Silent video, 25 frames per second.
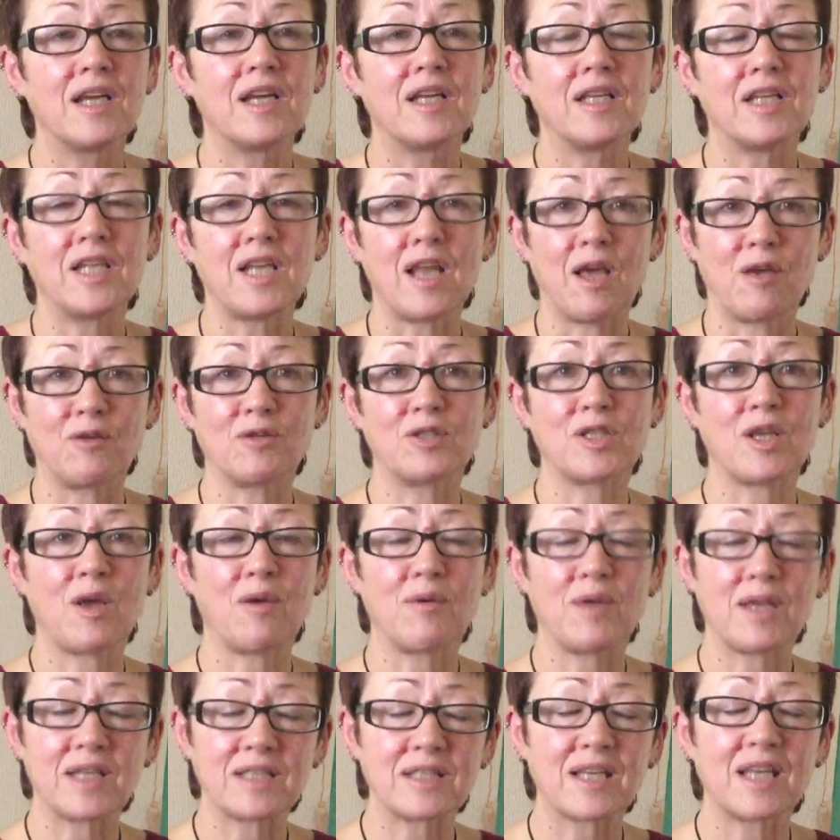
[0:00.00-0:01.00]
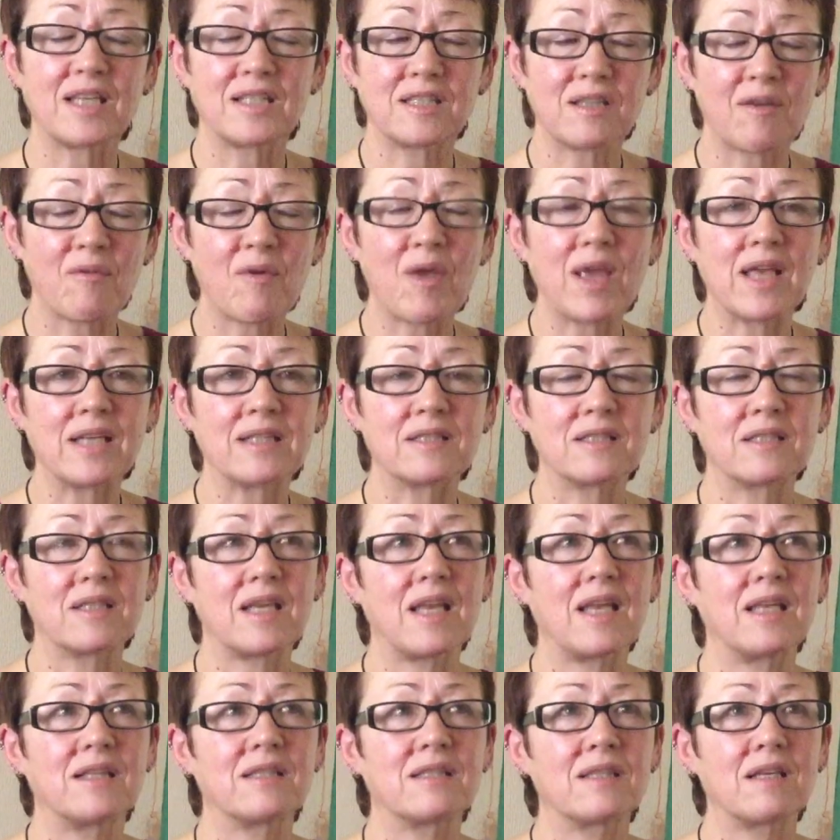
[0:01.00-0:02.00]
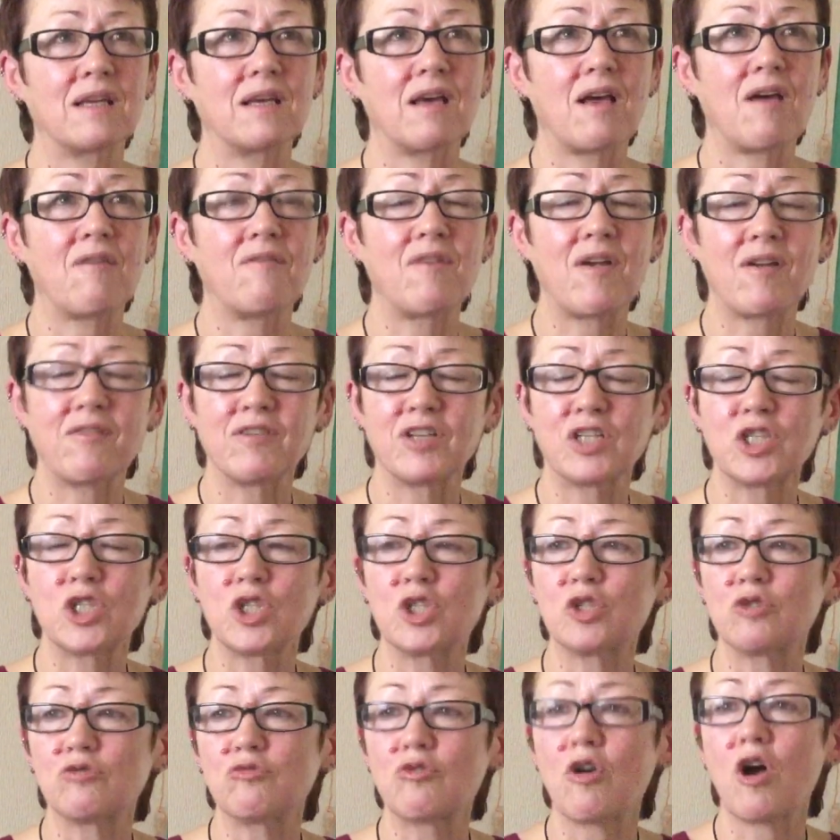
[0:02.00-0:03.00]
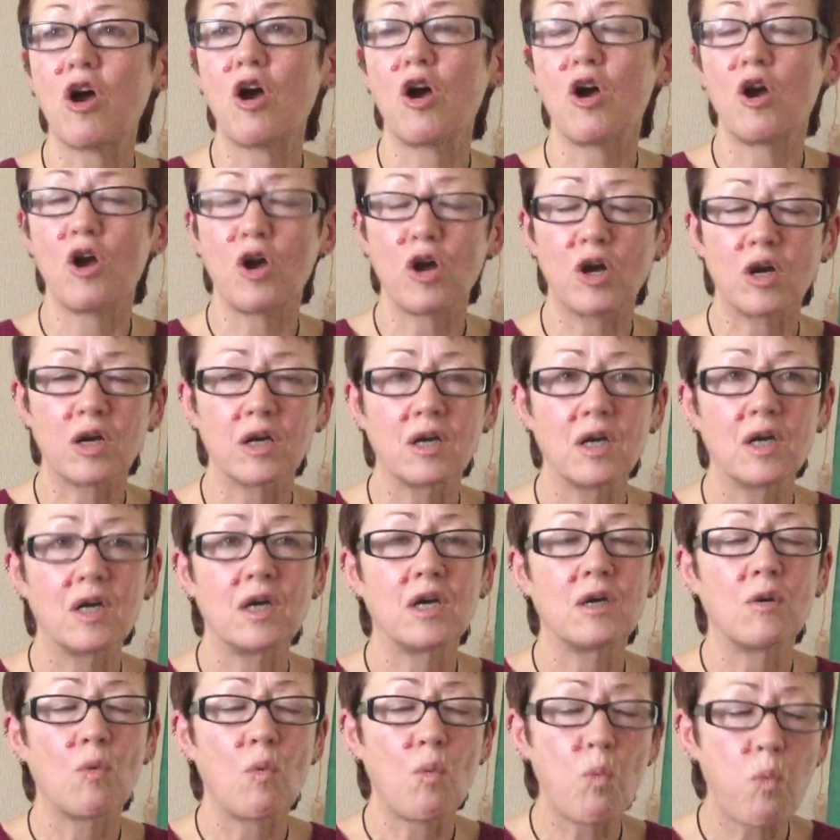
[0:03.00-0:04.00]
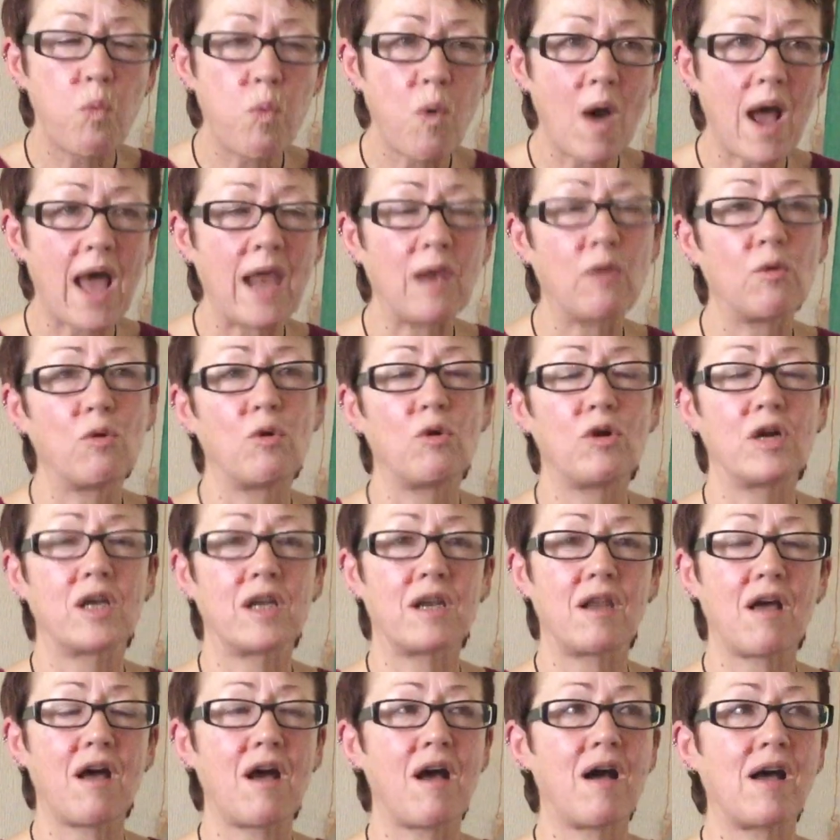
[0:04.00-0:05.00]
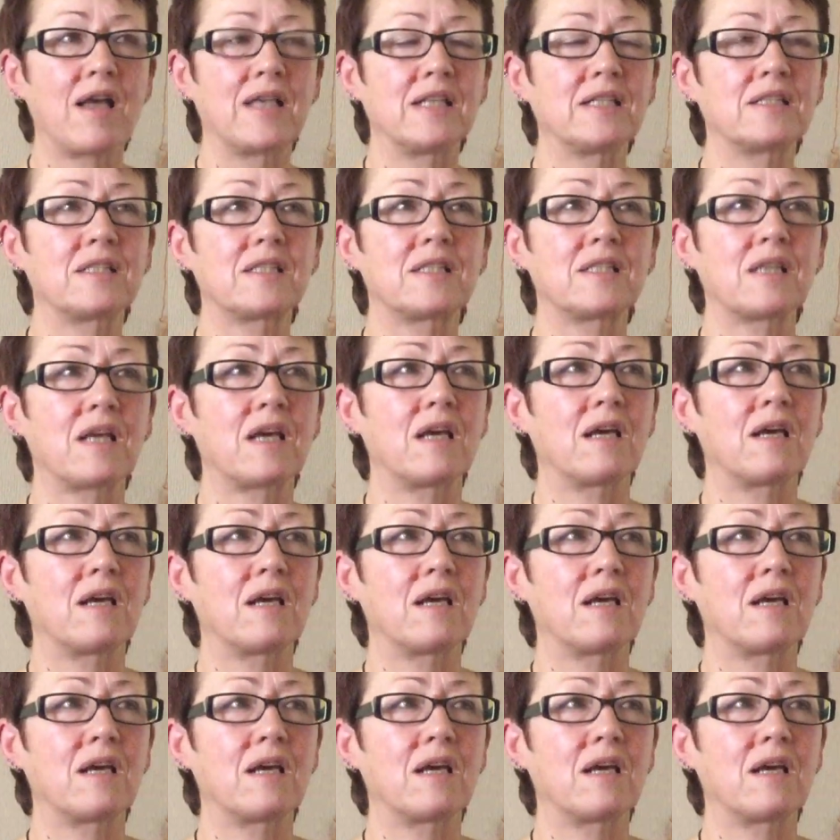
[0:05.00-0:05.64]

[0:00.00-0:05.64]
You know, so it's a very strong, well organised,